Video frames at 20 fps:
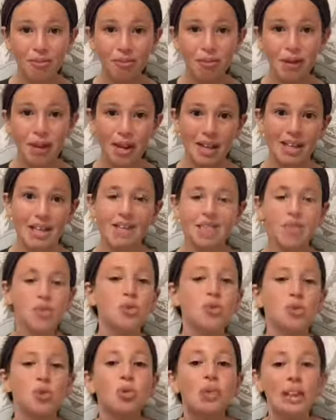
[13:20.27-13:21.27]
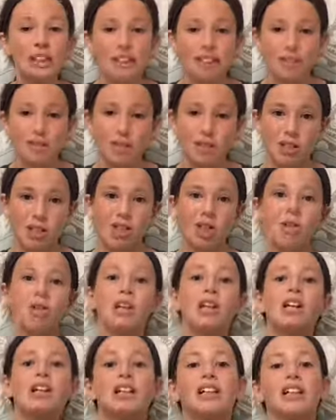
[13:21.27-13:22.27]
But if you do like this video,
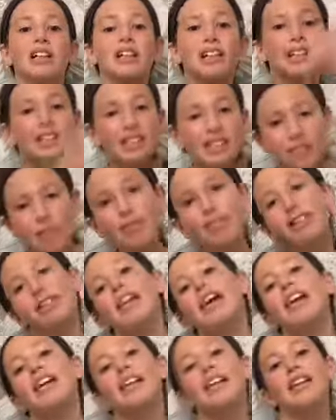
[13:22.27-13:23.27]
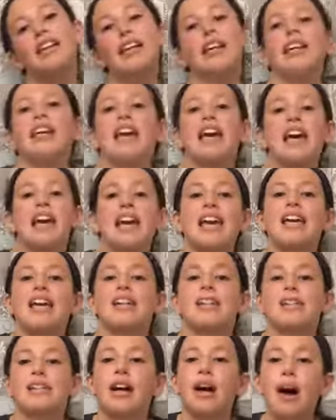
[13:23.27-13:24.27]
leave a like
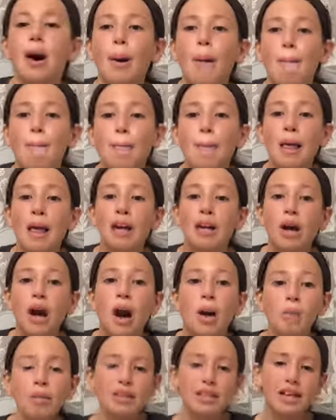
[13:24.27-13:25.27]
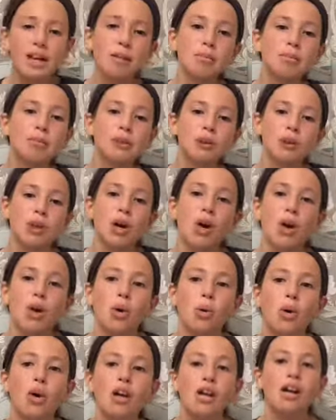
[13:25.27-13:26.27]
and comment down
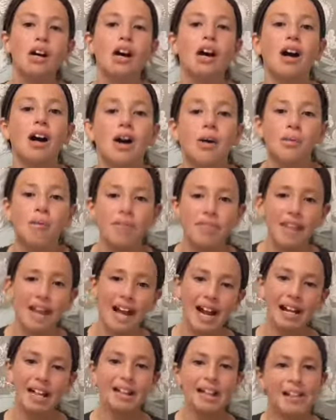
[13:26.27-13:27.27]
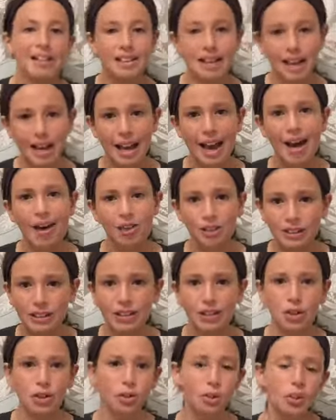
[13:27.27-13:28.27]
below anything else
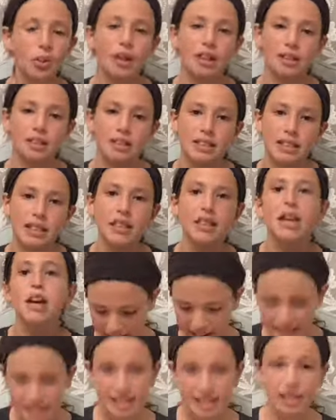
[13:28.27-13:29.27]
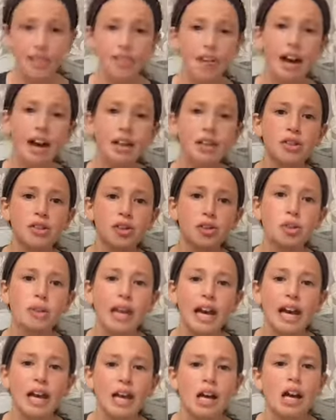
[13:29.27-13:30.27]
that you would want to see. And if I do
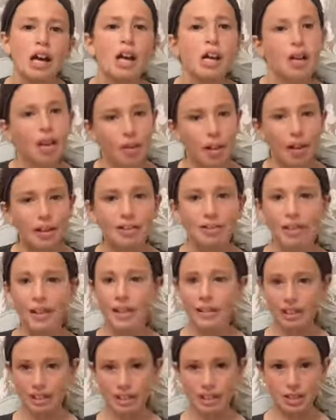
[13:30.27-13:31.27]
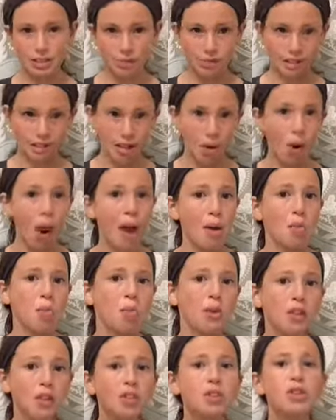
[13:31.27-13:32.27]
get a lot of likes on this video, I
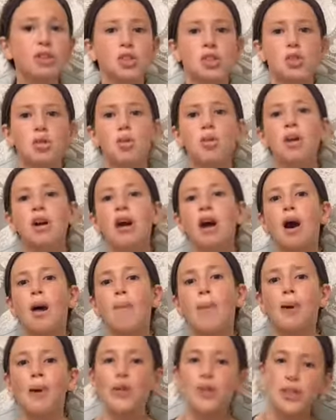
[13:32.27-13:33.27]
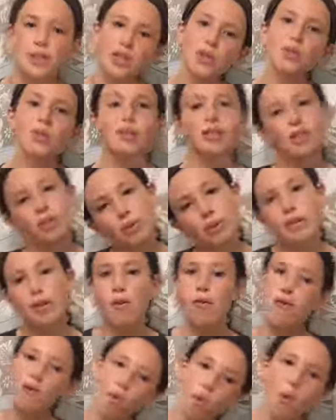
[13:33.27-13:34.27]
will do a part 2 or 3
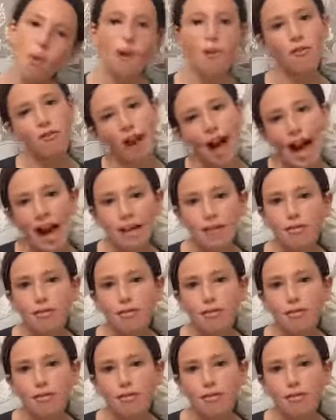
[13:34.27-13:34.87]
or 4 or 5